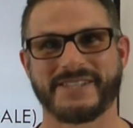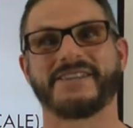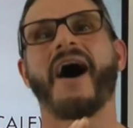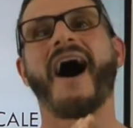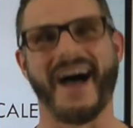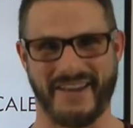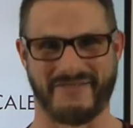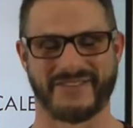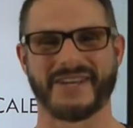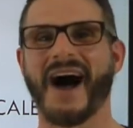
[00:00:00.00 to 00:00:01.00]

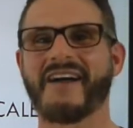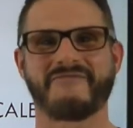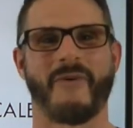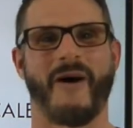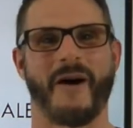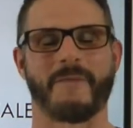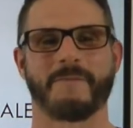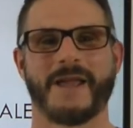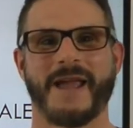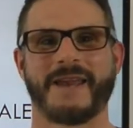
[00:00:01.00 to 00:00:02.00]
dive, bomb.
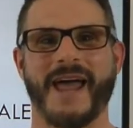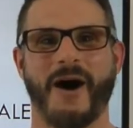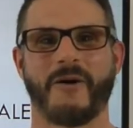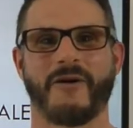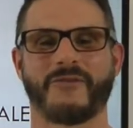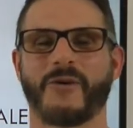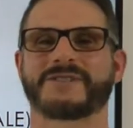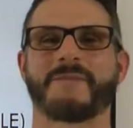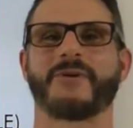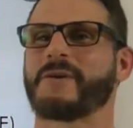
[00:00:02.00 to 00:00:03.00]
Now, of course,
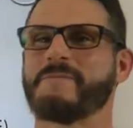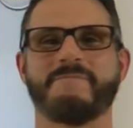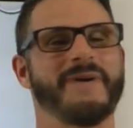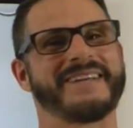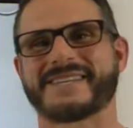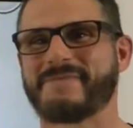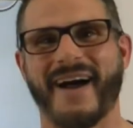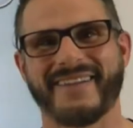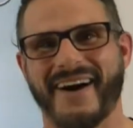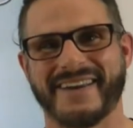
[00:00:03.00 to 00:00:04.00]
that put a big
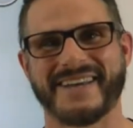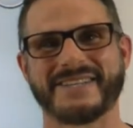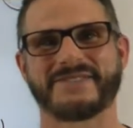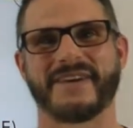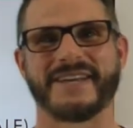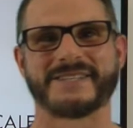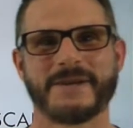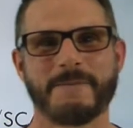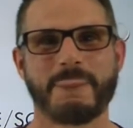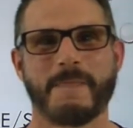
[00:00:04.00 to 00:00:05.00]
smile on his face,
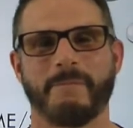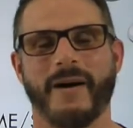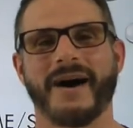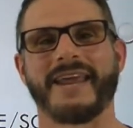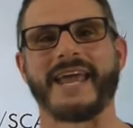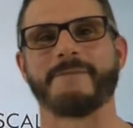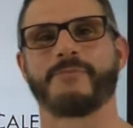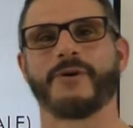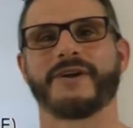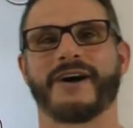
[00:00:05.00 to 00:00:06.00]
but it
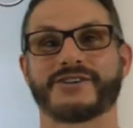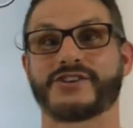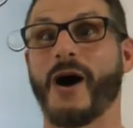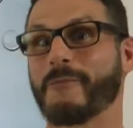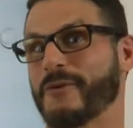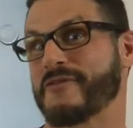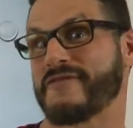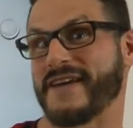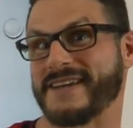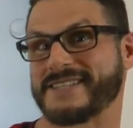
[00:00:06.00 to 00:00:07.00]
put a somber
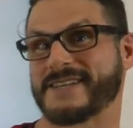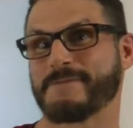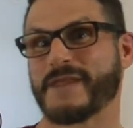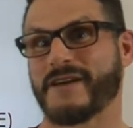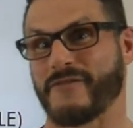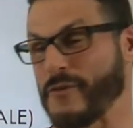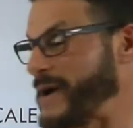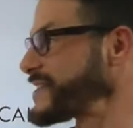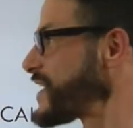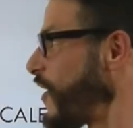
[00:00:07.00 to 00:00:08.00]
face for
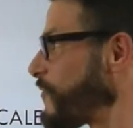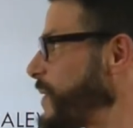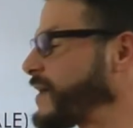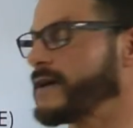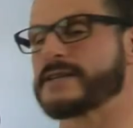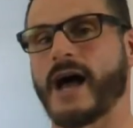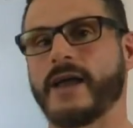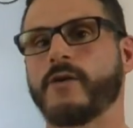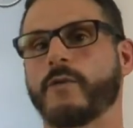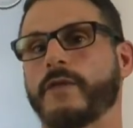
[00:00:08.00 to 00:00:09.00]
myself because I
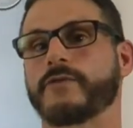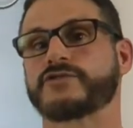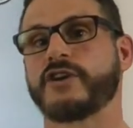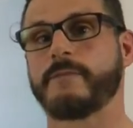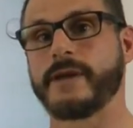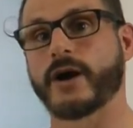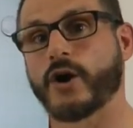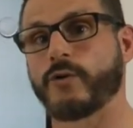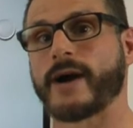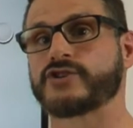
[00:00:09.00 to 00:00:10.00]
know that there's going to be a
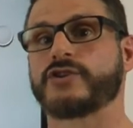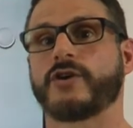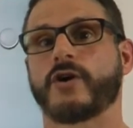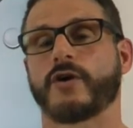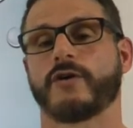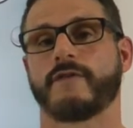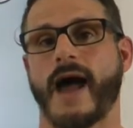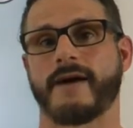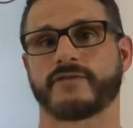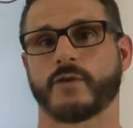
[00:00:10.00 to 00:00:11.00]
correction curve
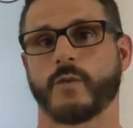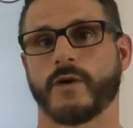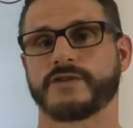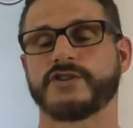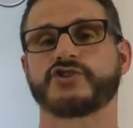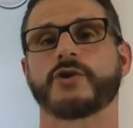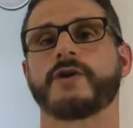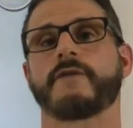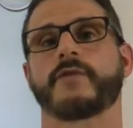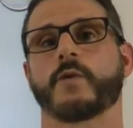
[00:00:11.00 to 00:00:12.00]
afterwards. And sure
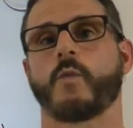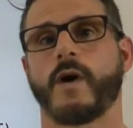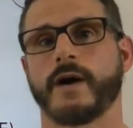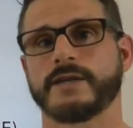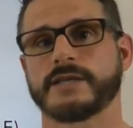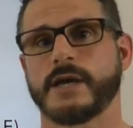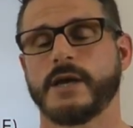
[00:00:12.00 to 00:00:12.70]
enough, there was.